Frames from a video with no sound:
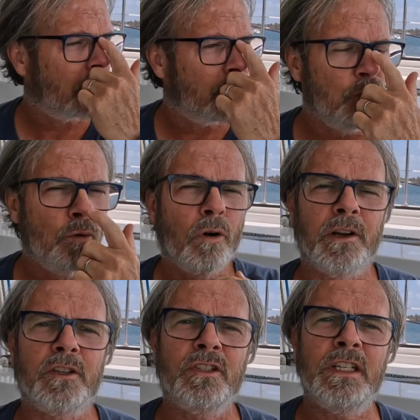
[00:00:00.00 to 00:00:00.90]
You are
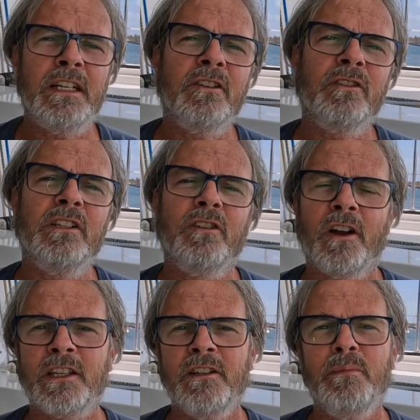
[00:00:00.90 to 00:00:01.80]
exceedingly
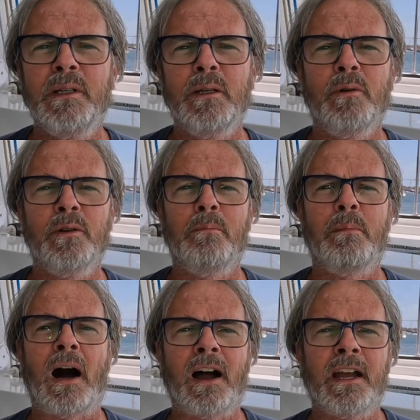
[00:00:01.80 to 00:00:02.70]
lucky to be able to
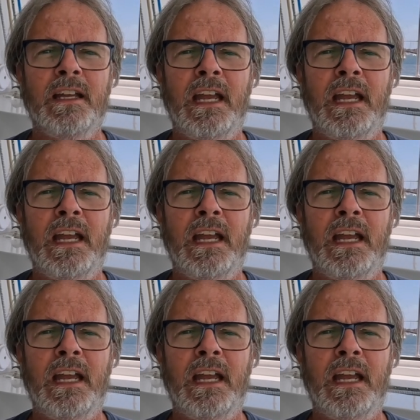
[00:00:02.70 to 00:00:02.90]
buy